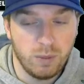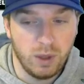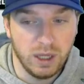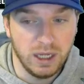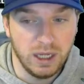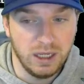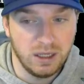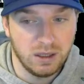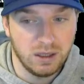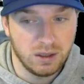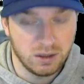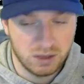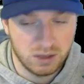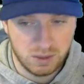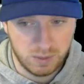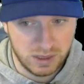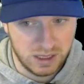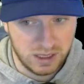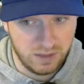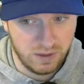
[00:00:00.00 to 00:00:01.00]
plate,
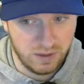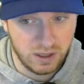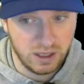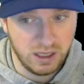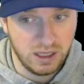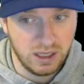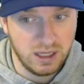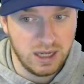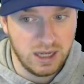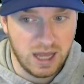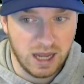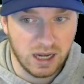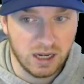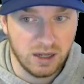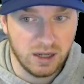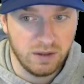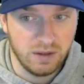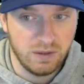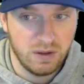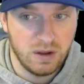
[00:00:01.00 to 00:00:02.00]
specifically the
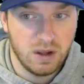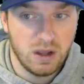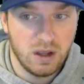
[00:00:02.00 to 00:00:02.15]
negative,